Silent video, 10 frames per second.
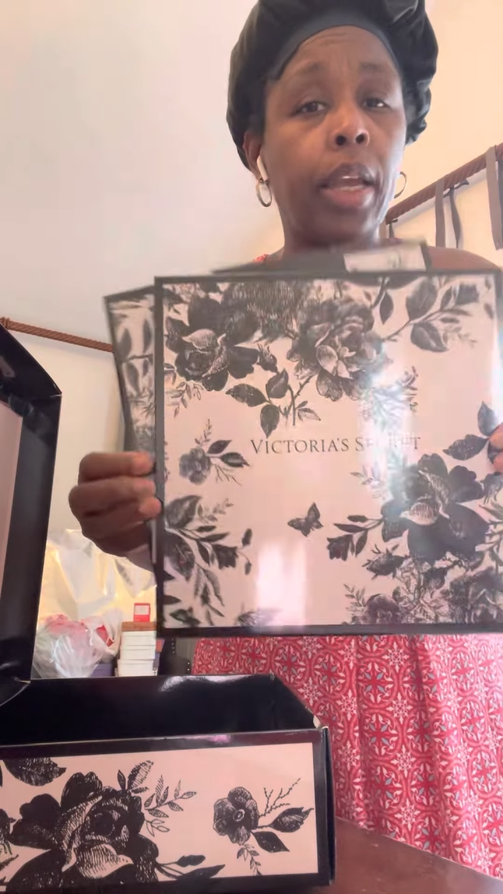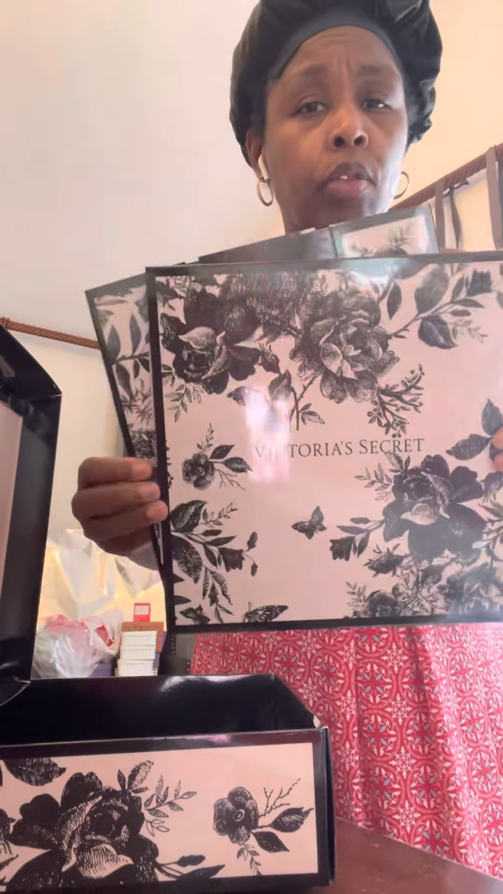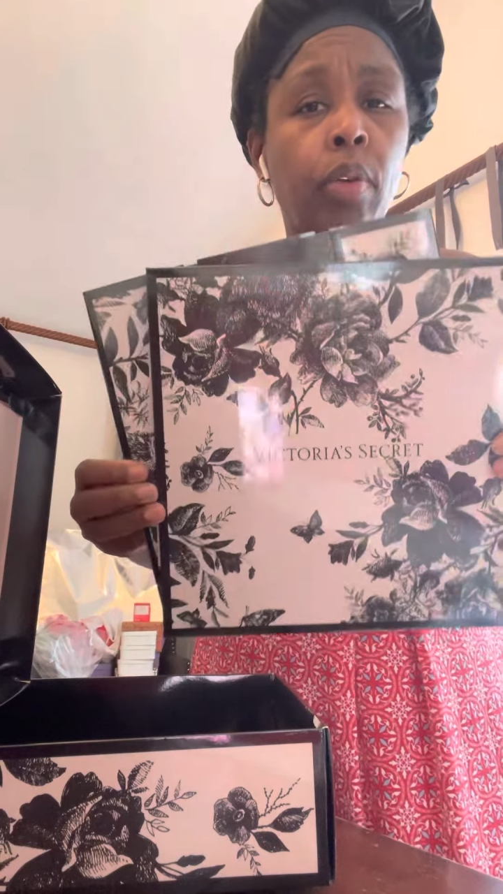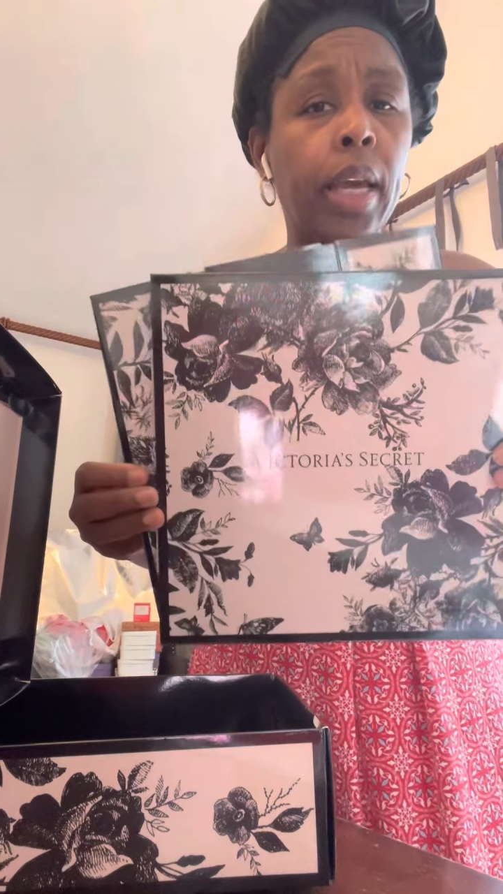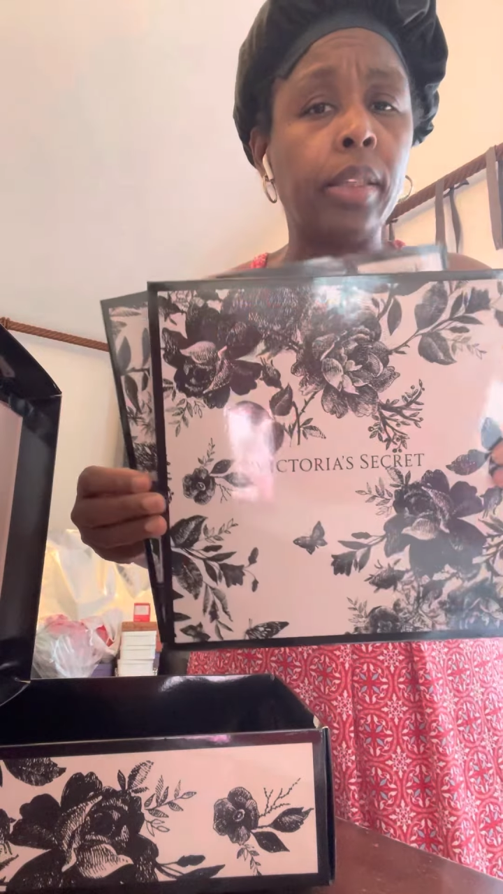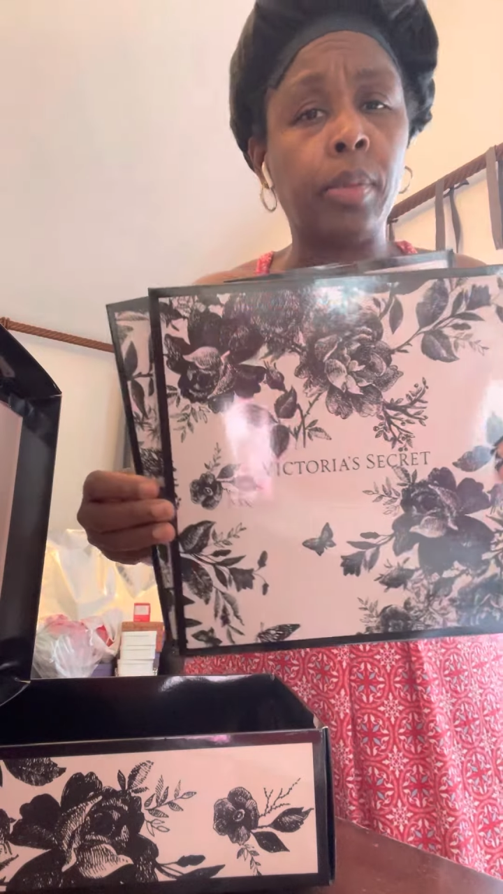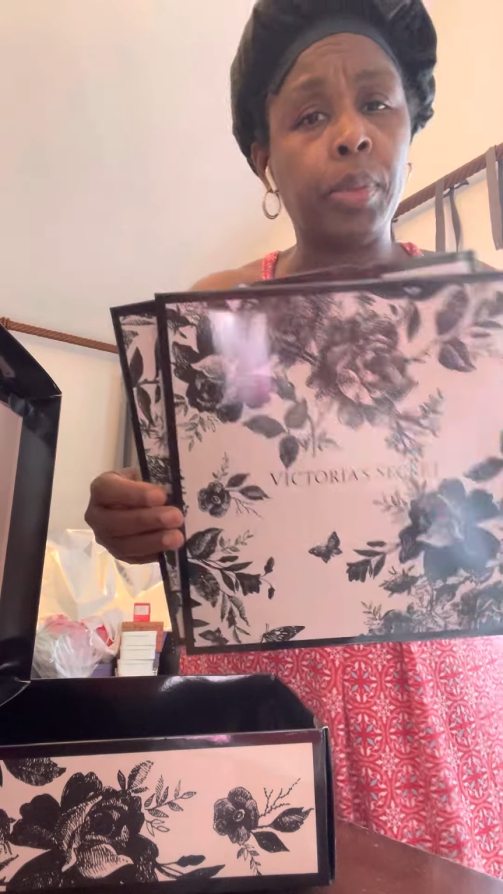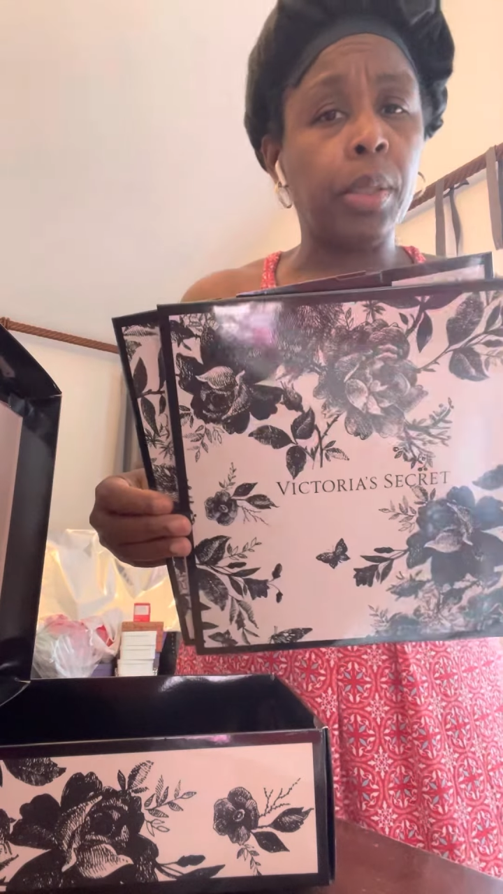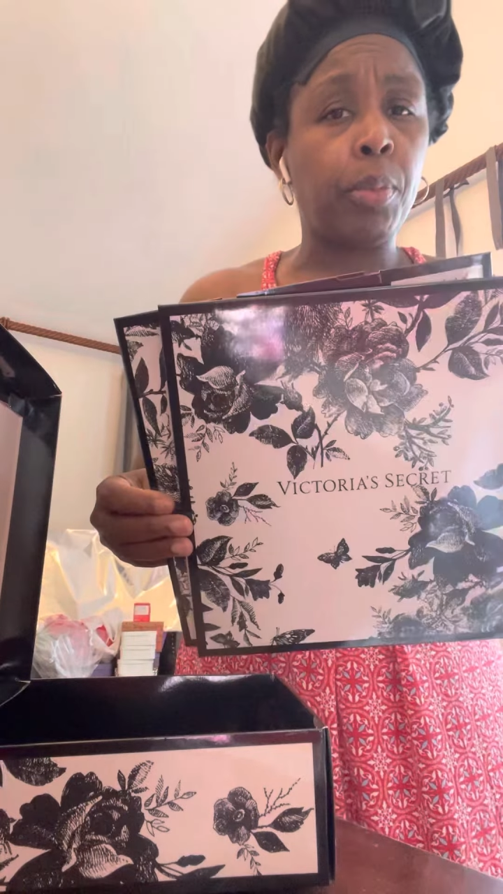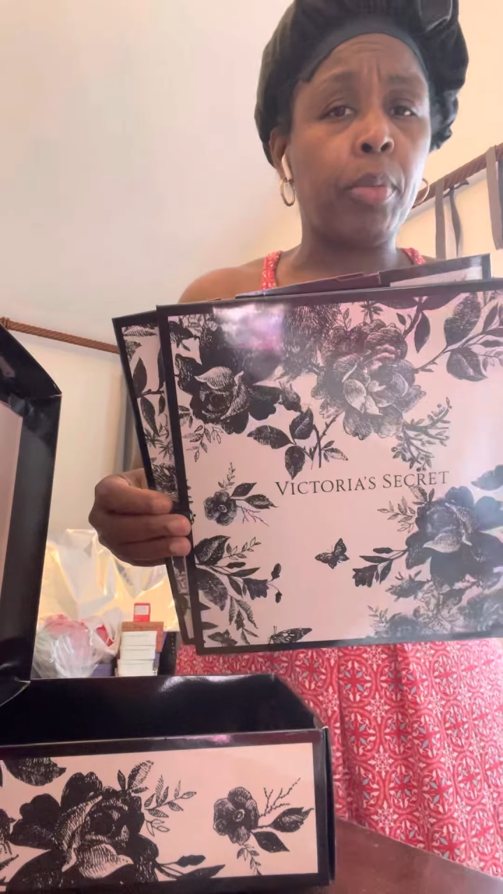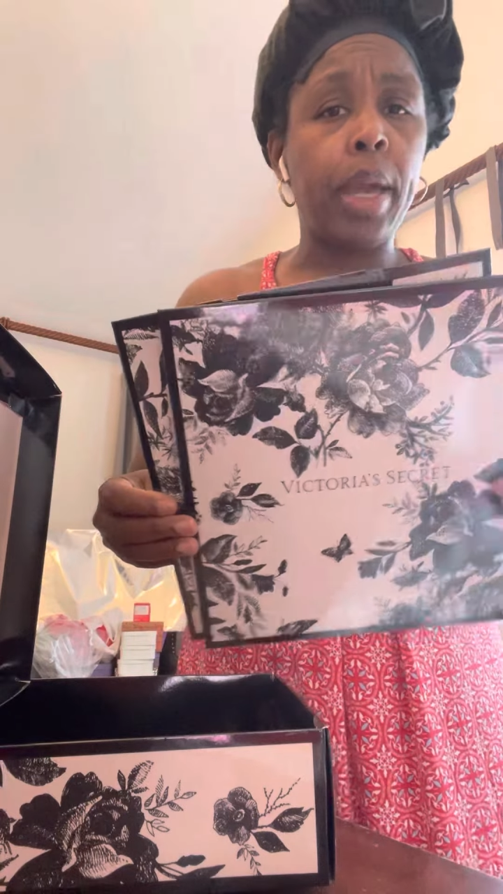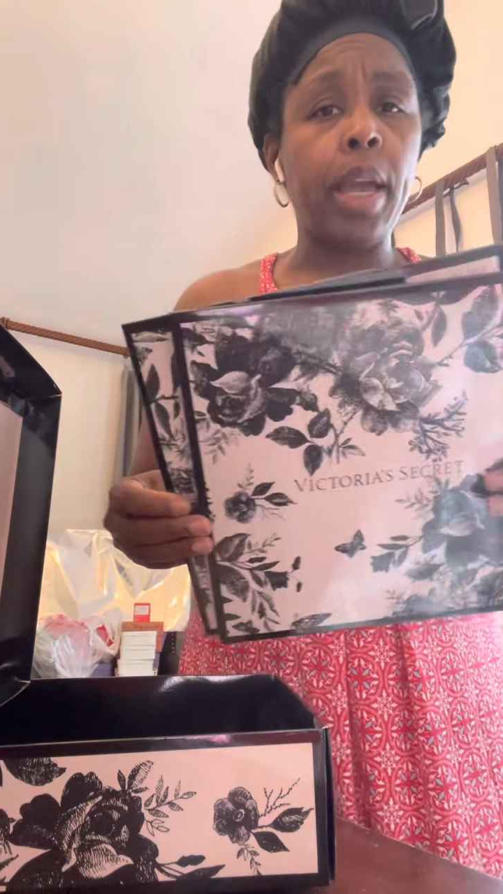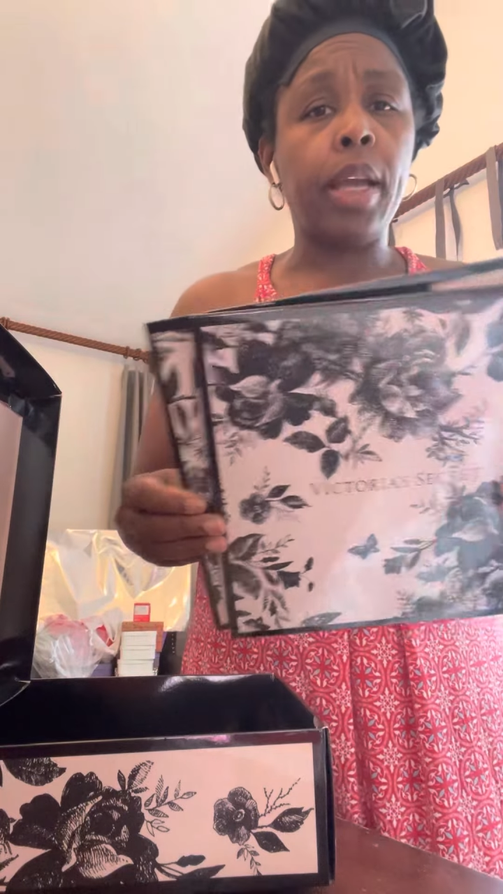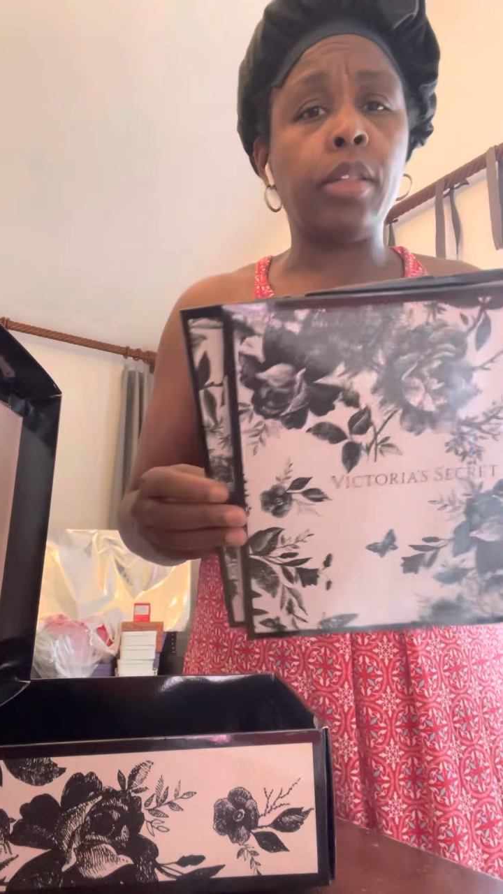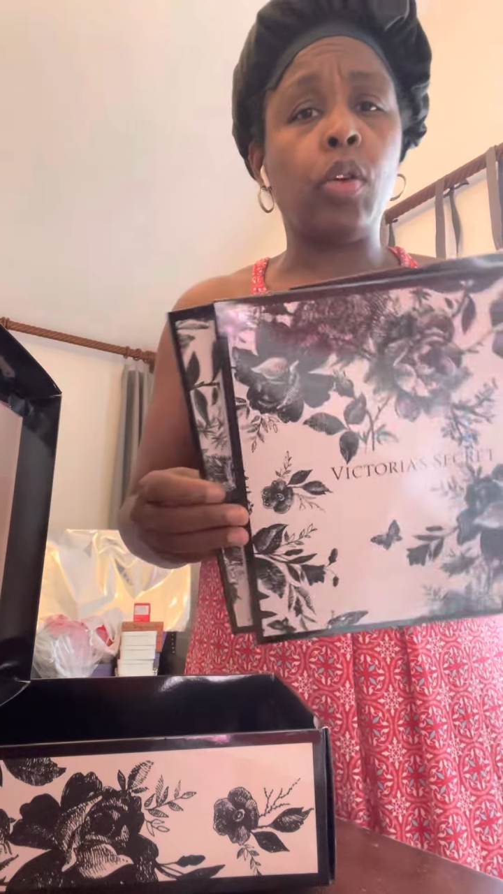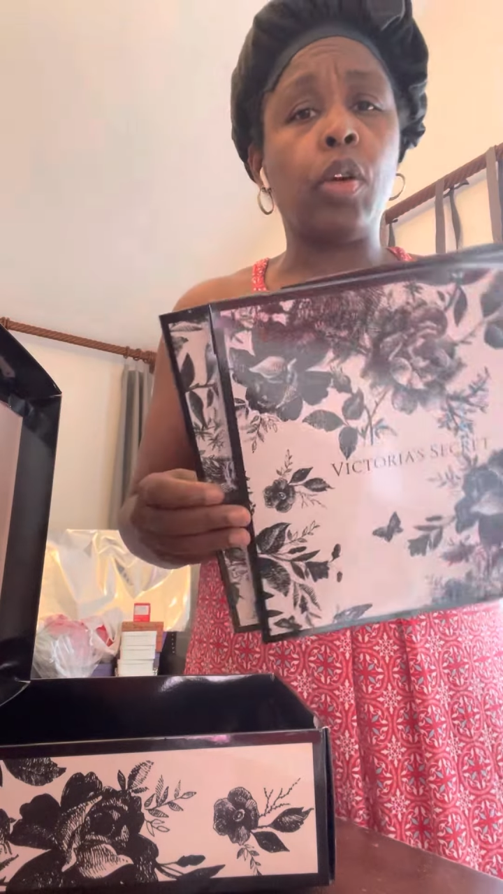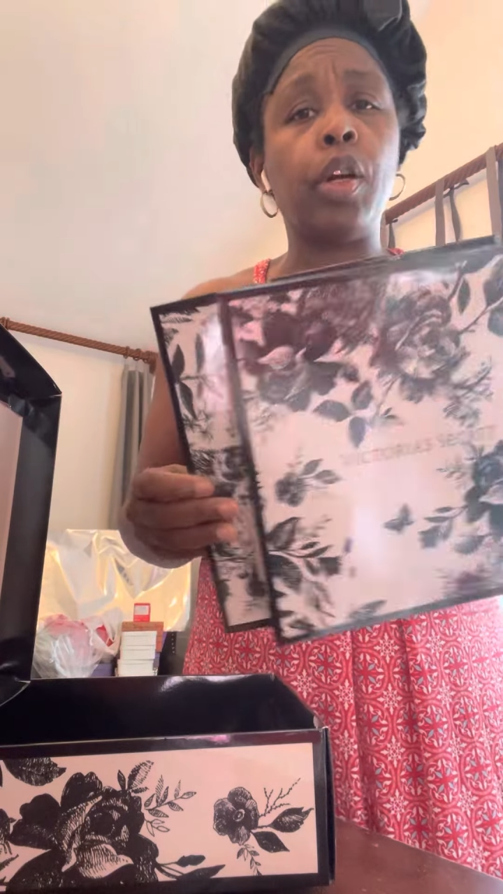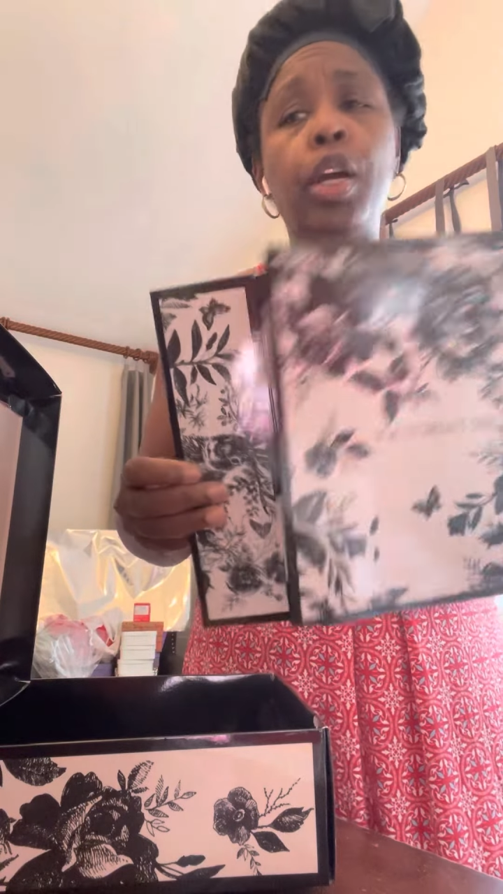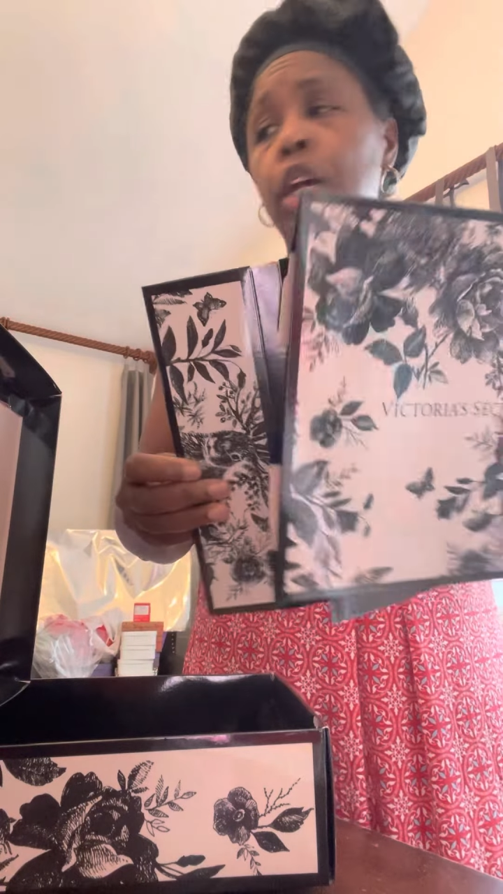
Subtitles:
you got some slipper bags, or,